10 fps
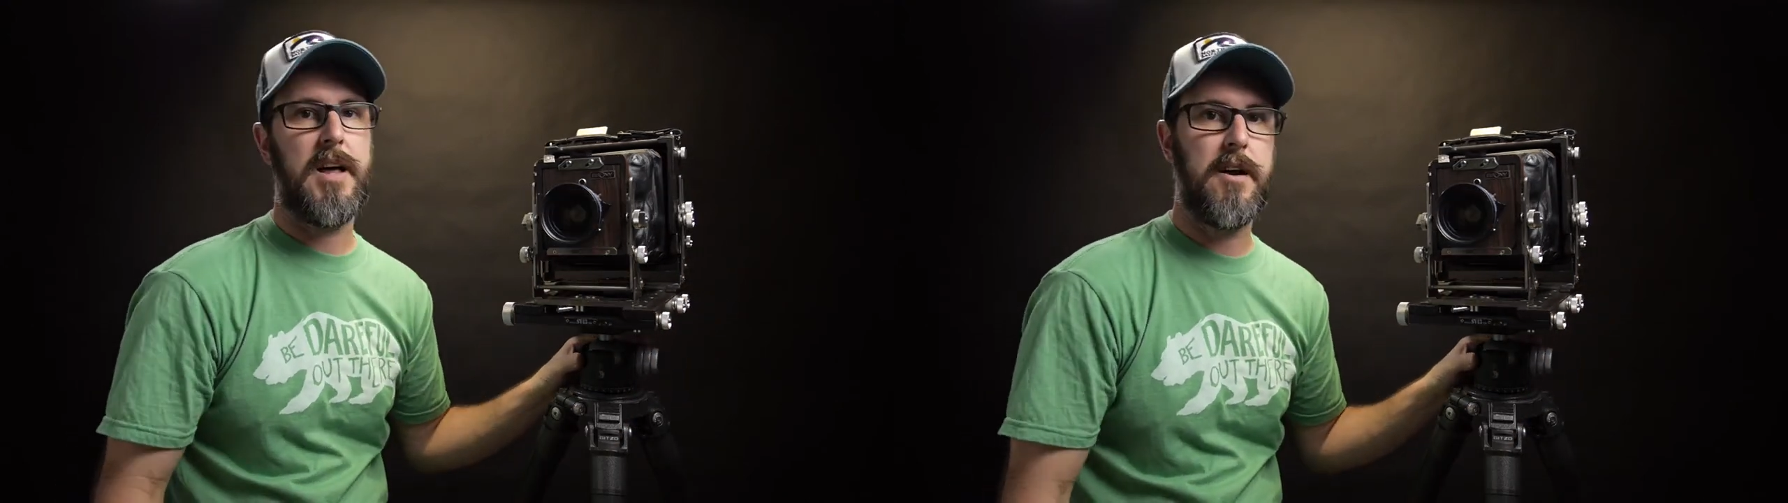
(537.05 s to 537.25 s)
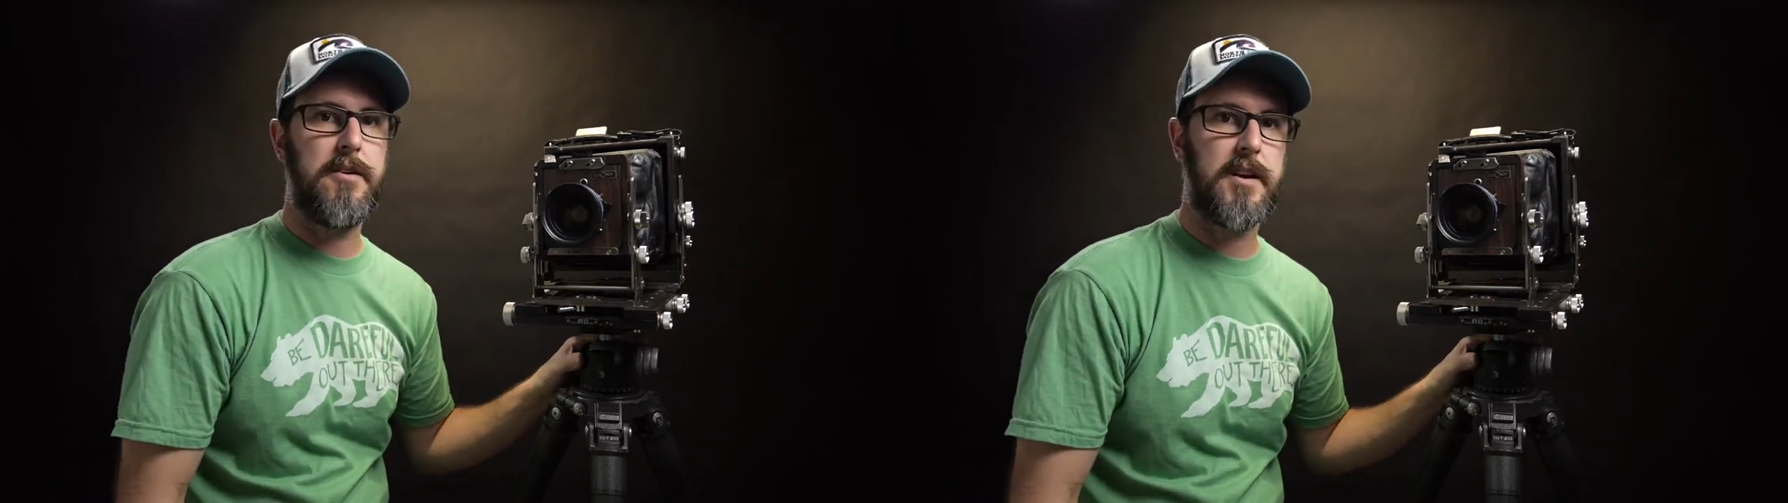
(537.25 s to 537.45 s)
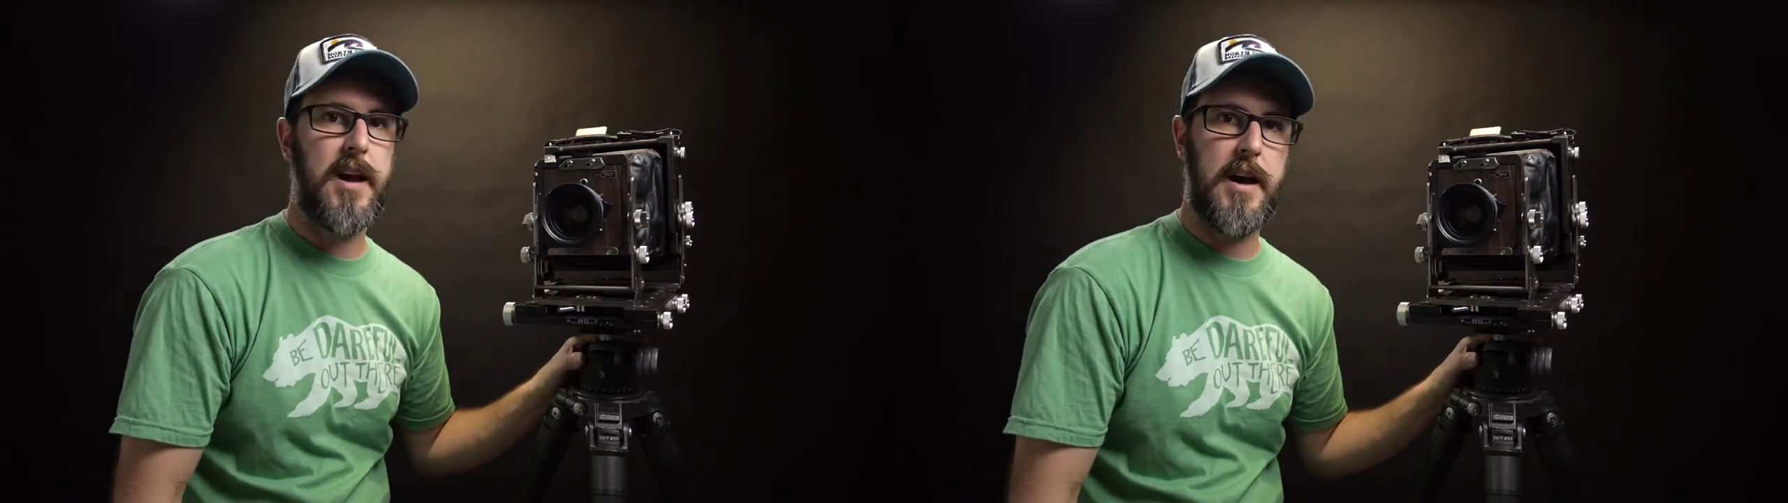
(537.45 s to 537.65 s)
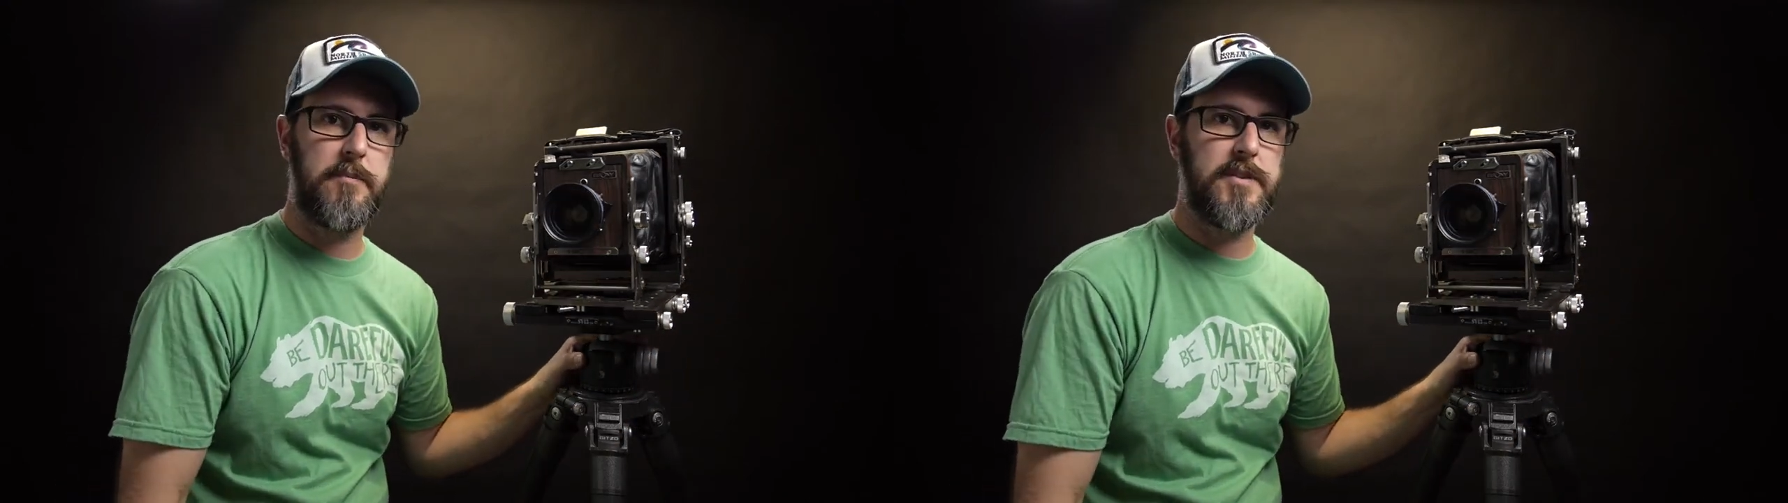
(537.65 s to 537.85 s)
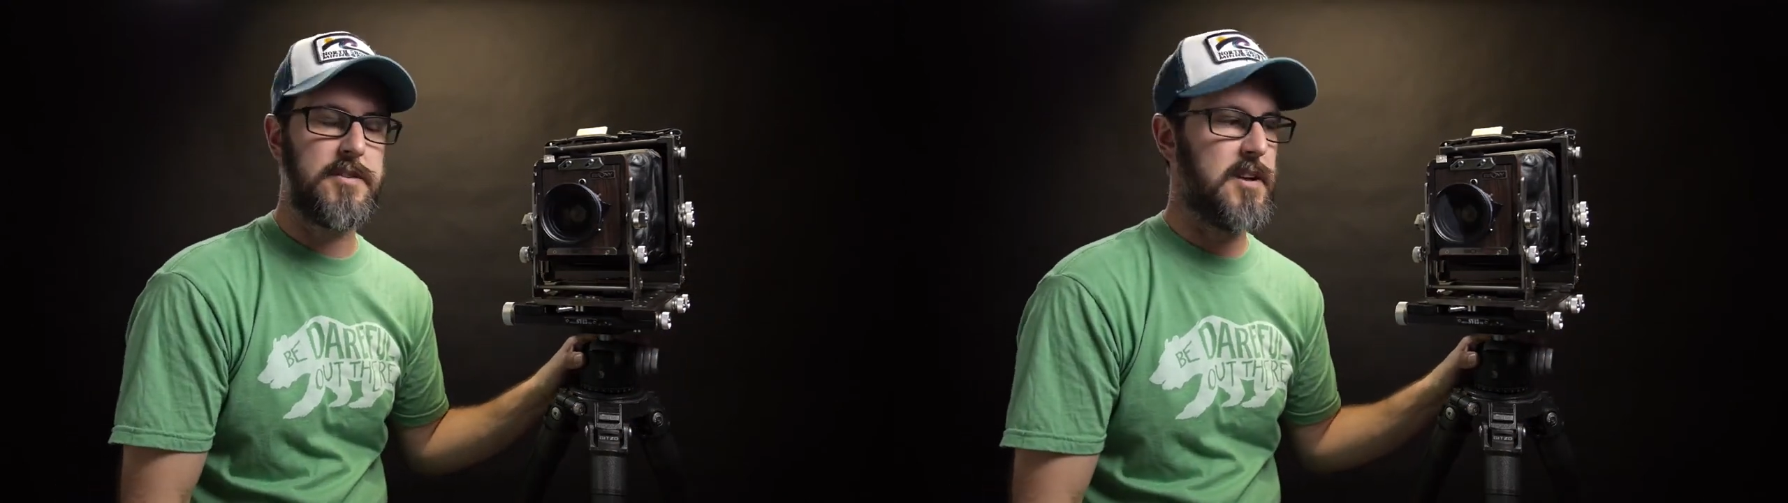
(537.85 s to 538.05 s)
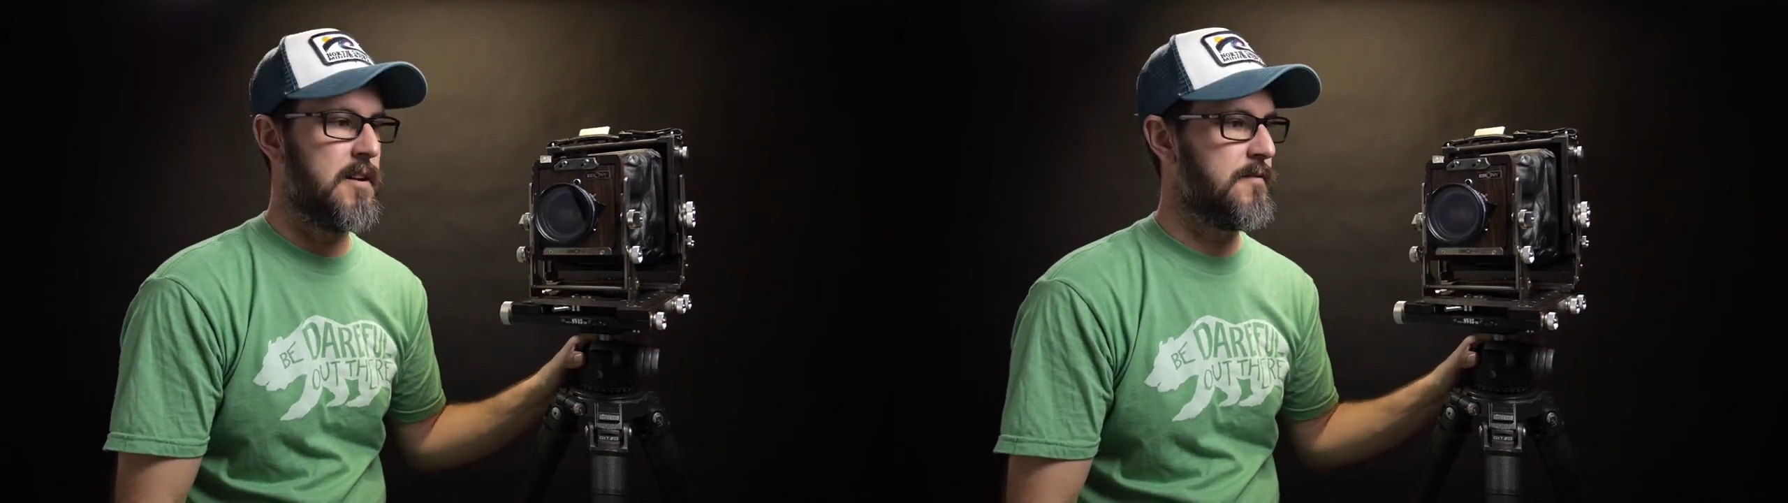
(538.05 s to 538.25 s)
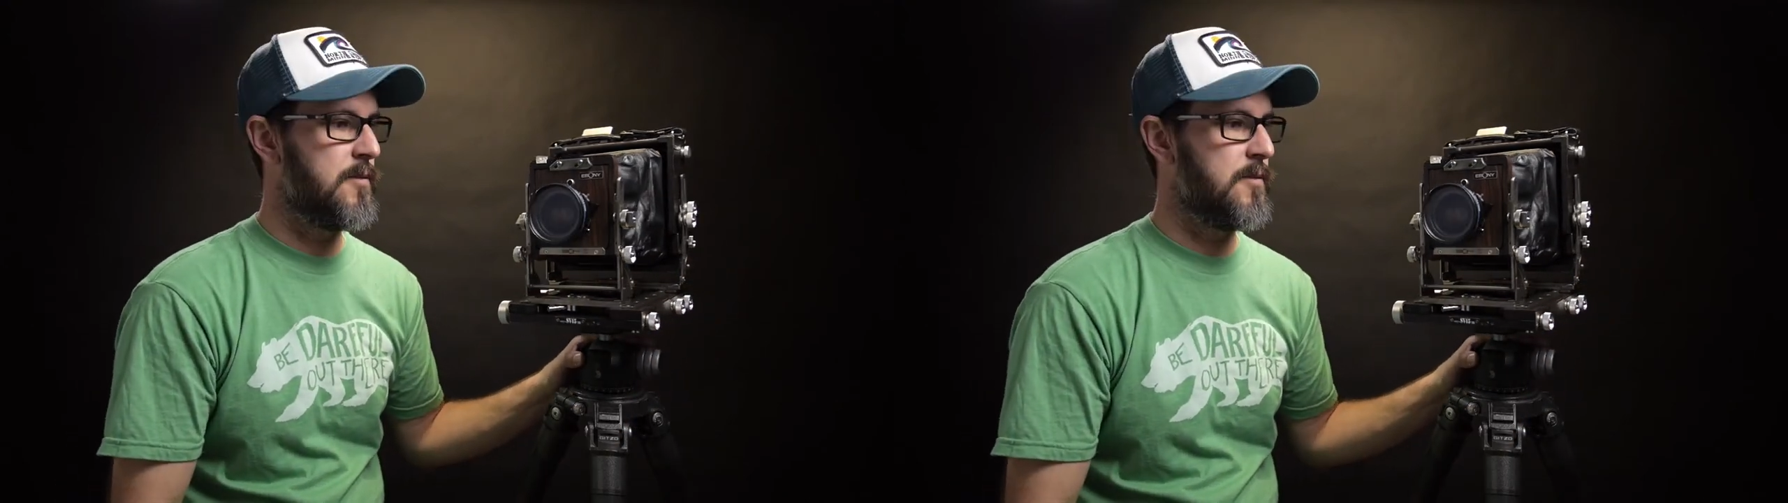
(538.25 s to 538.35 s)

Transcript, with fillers: allow you to compensate